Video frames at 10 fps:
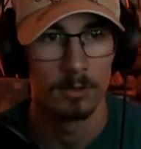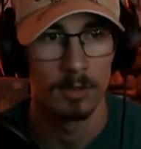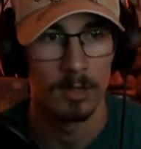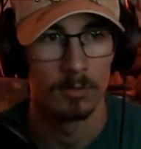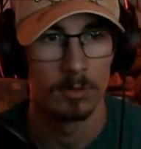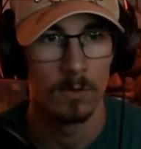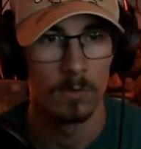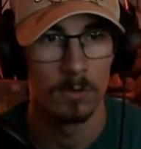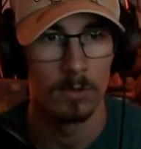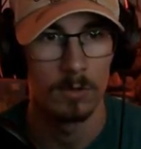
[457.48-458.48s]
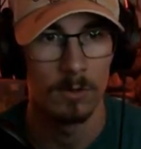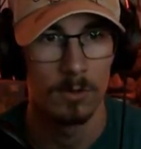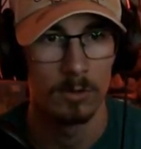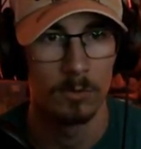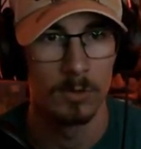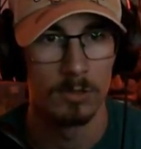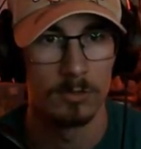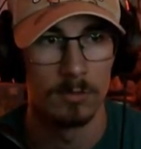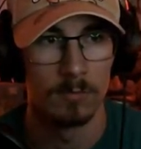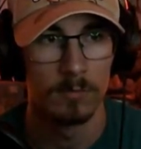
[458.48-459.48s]
Now we're going all the way to
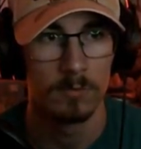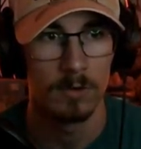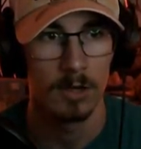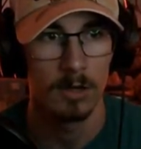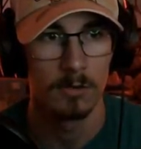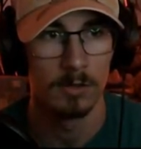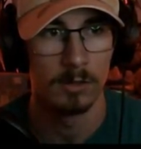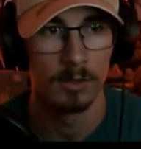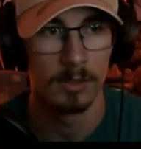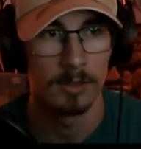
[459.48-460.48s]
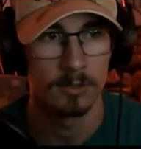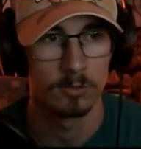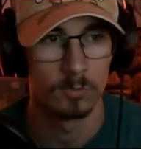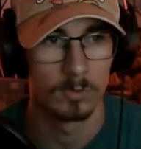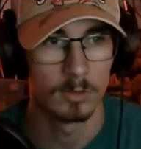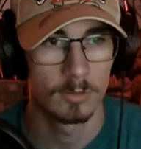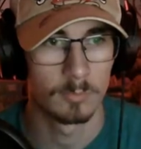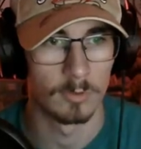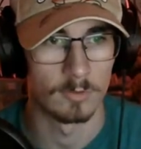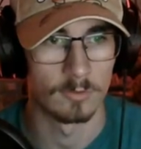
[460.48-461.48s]
the very last one,
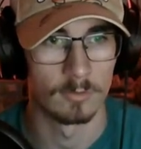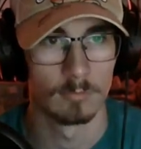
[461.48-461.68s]
pressing.